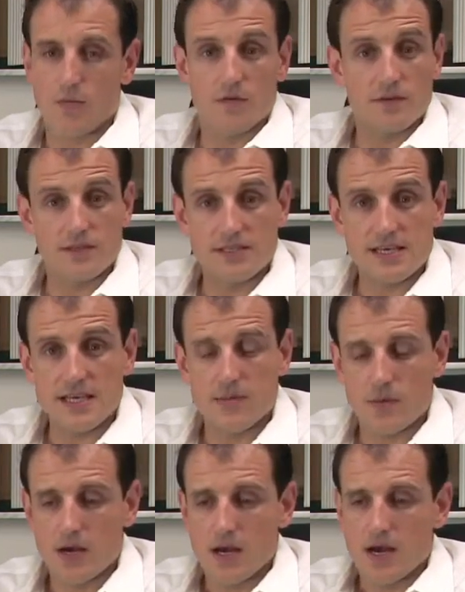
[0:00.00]
the
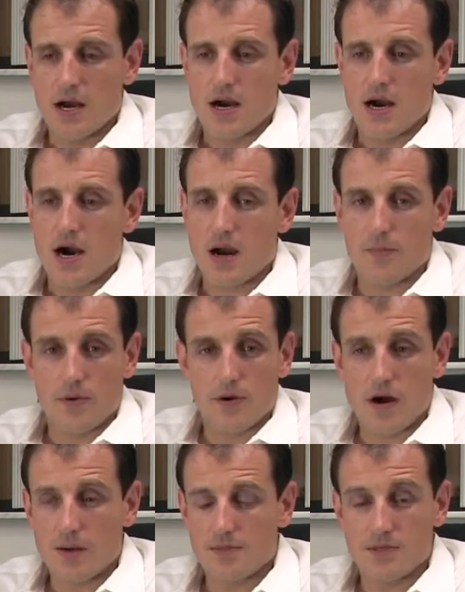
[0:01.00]
team, are
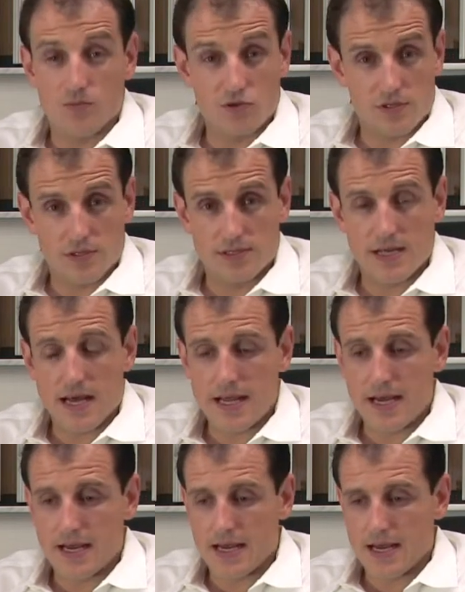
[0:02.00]
perhaps the most
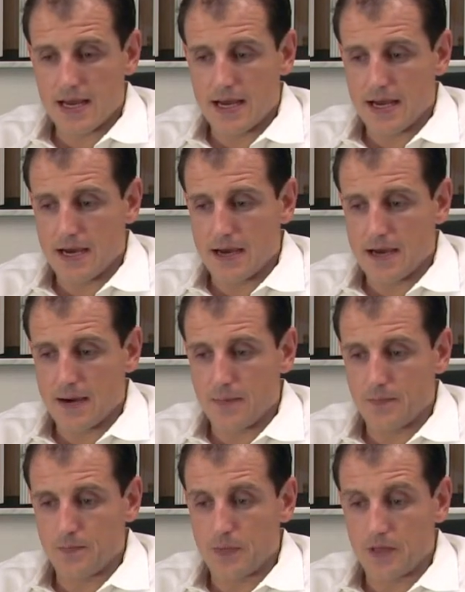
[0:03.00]
exciting
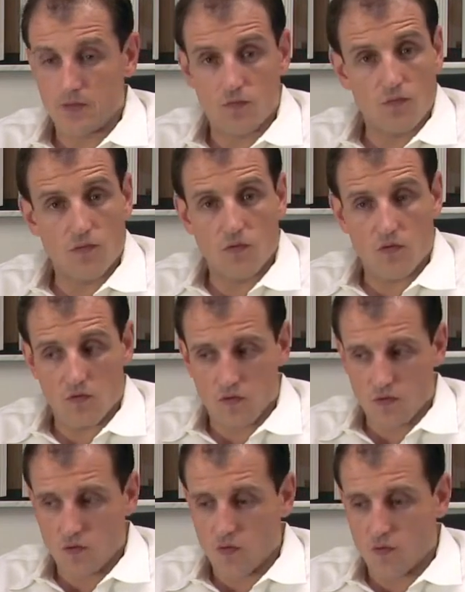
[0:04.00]
that
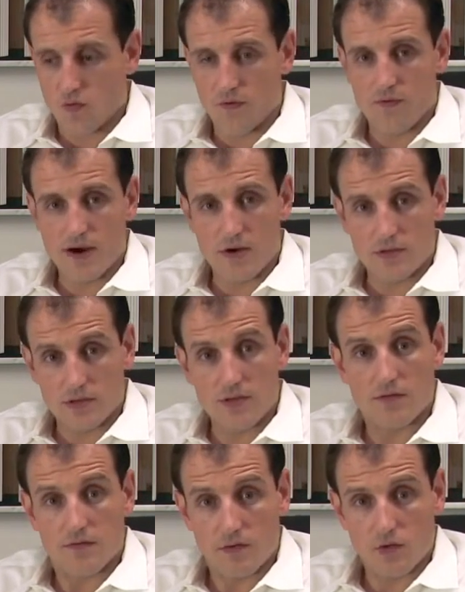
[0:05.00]
we found at
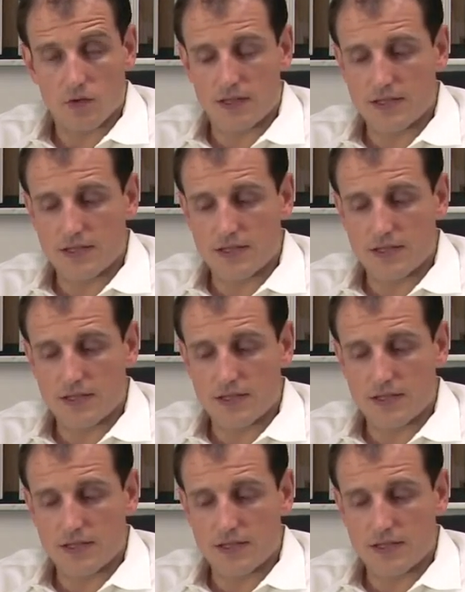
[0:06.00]
EnerFuel.